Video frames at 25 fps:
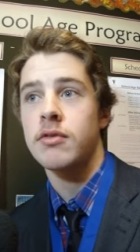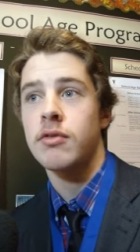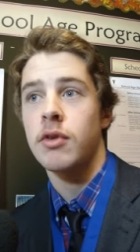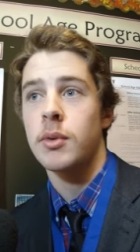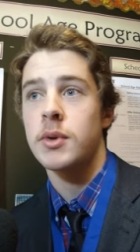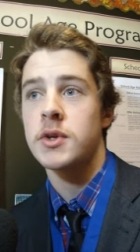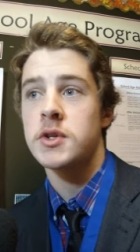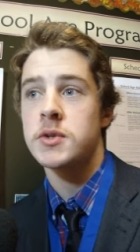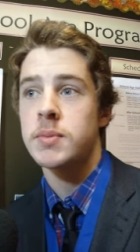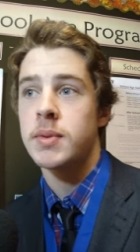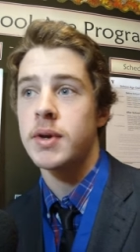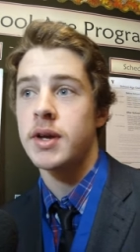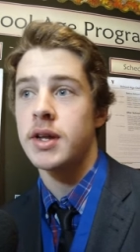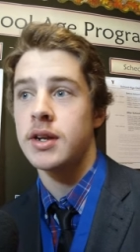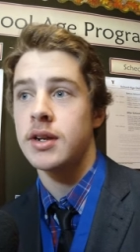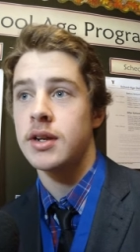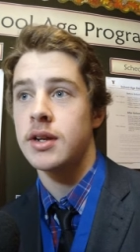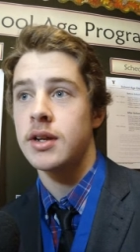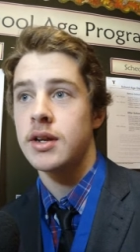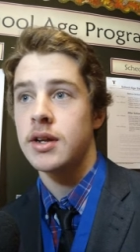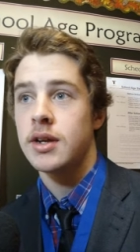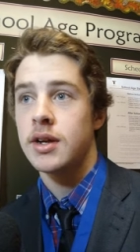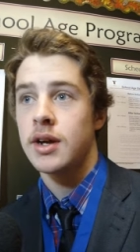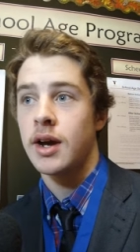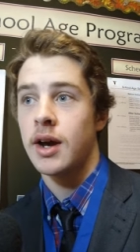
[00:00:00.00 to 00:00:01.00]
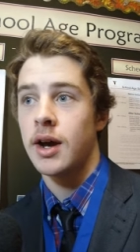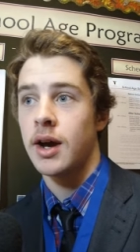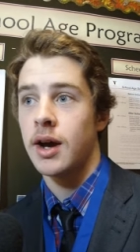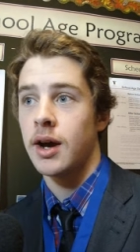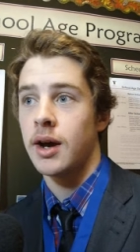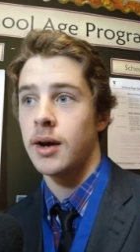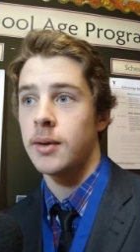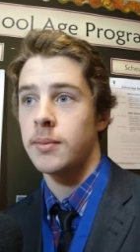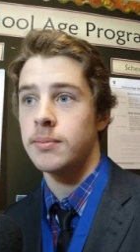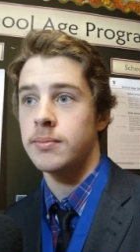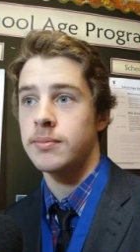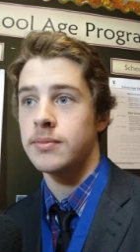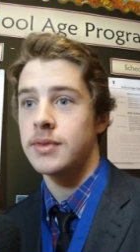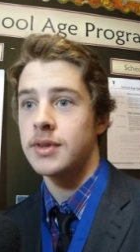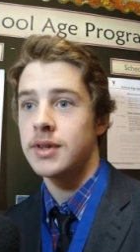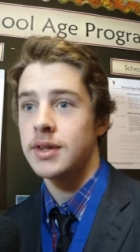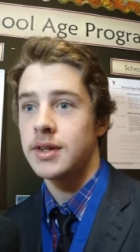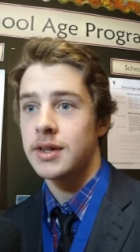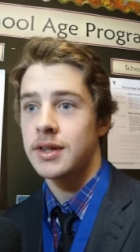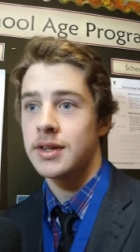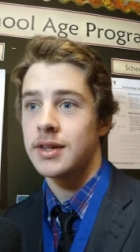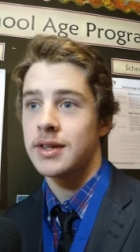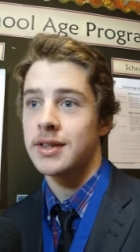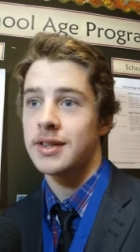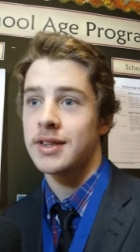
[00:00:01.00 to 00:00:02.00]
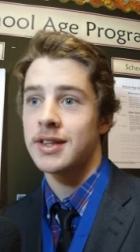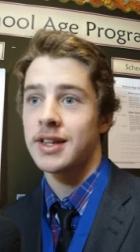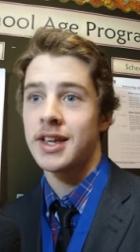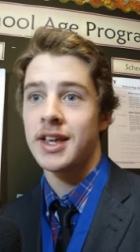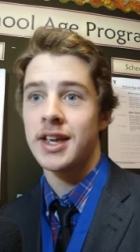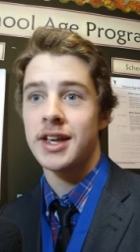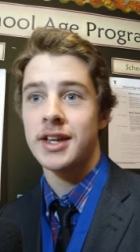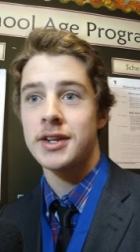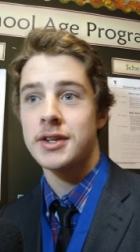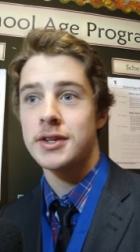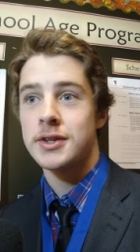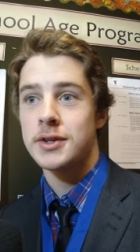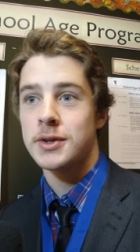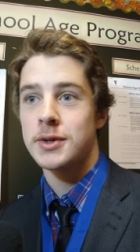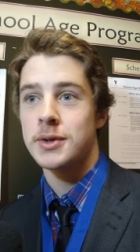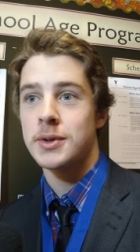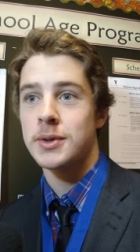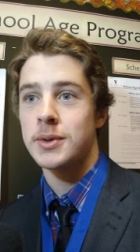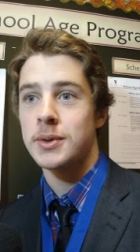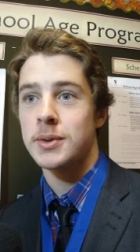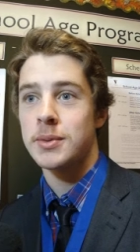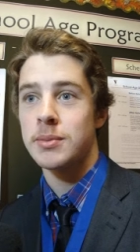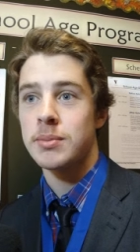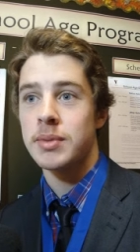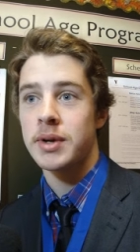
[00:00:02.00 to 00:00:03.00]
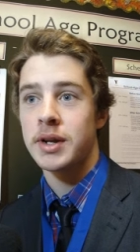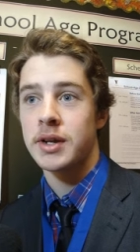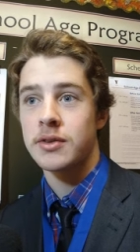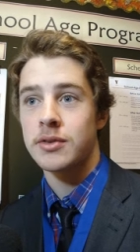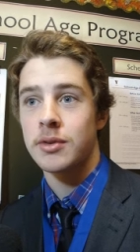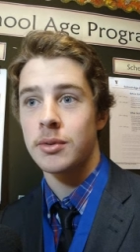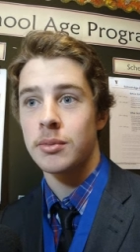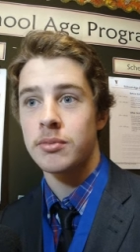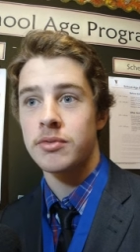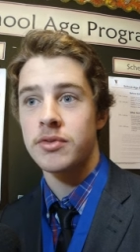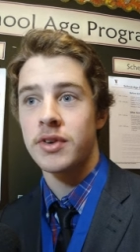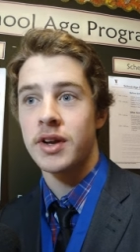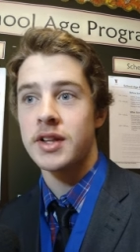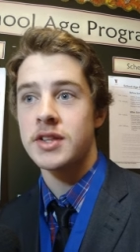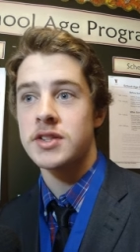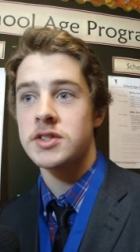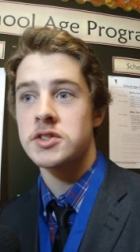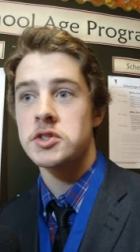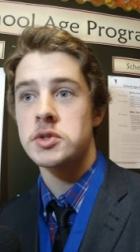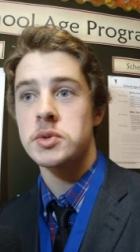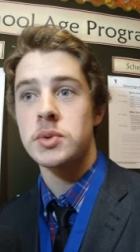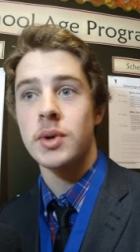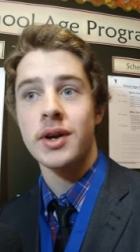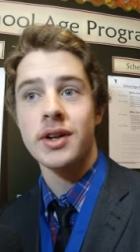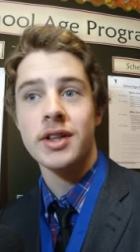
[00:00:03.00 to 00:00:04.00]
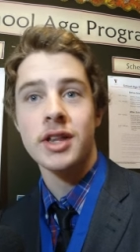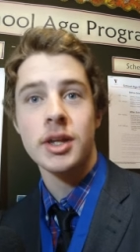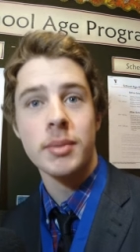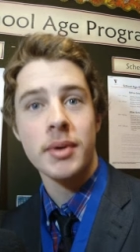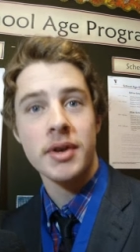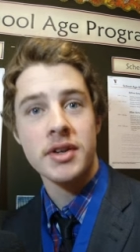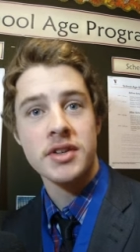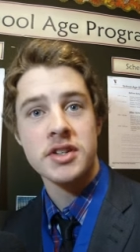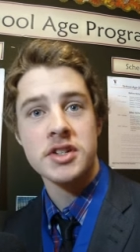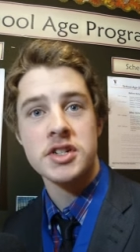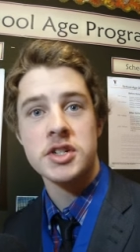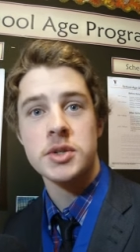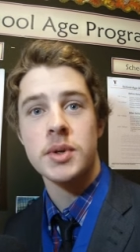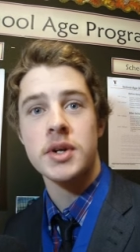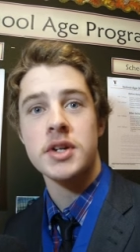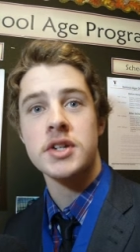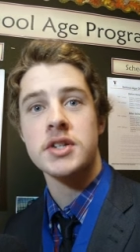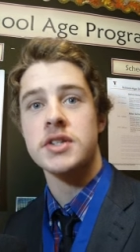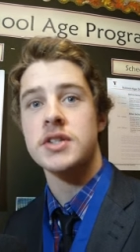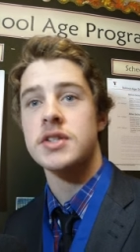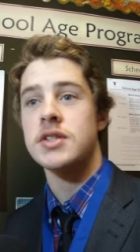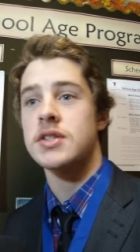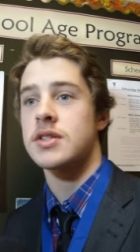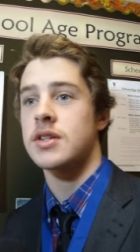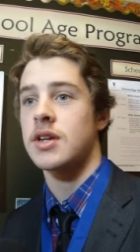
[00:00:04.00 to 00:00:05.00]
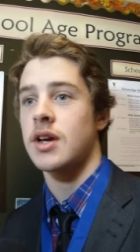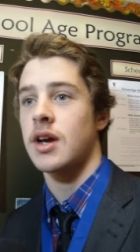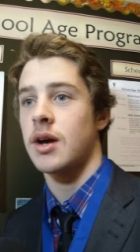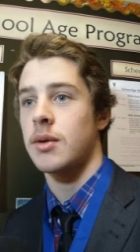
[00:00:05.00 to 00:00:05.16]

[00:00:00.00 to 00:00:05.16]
I've always been um, the kid who brings home friends who aren't in the best situations.